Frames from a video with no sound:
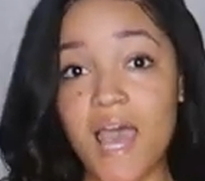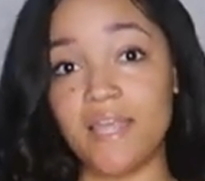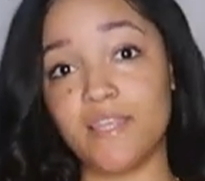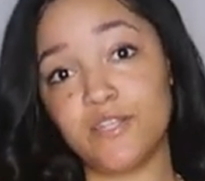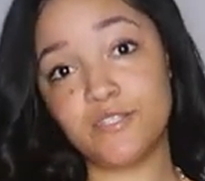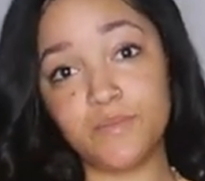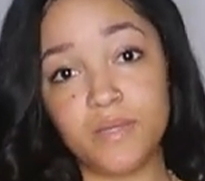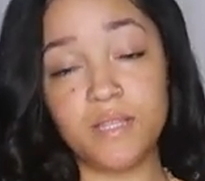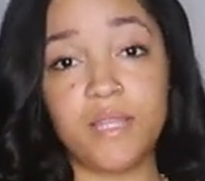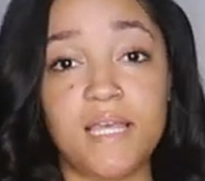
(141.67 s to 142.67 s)
I thought this would be
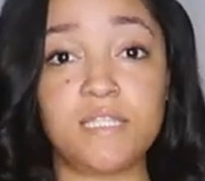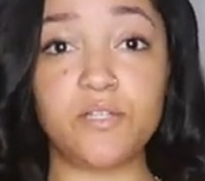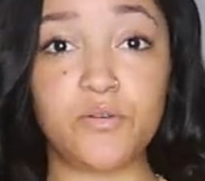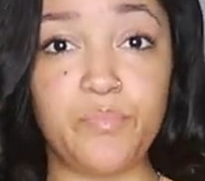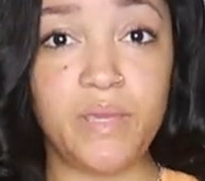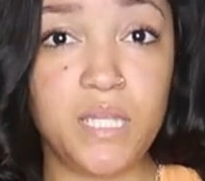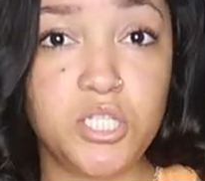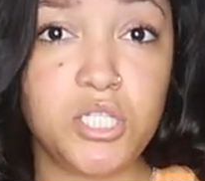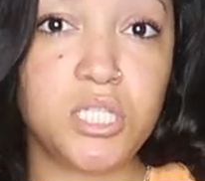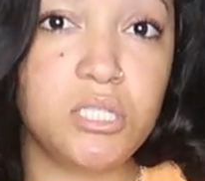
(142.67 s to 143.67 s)
a nice little
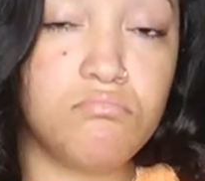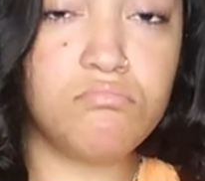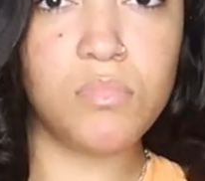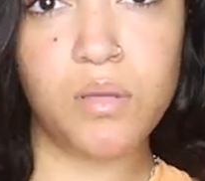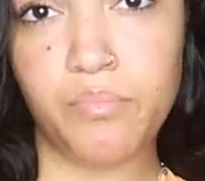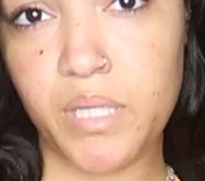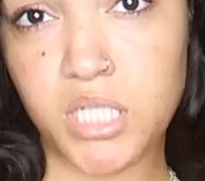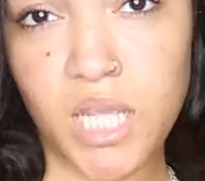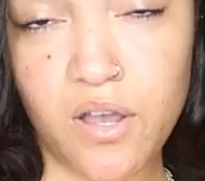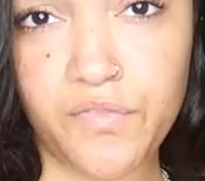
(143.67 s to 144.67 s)

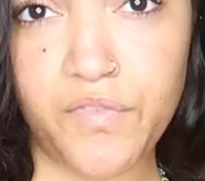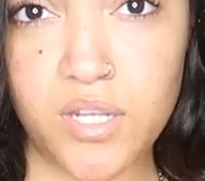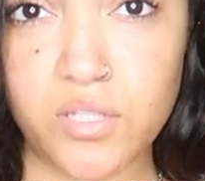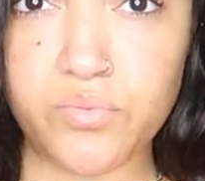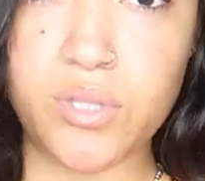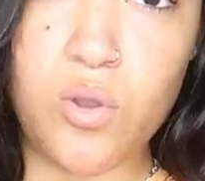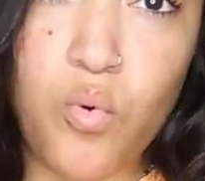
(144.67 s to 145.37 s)
beachy outfit. It's really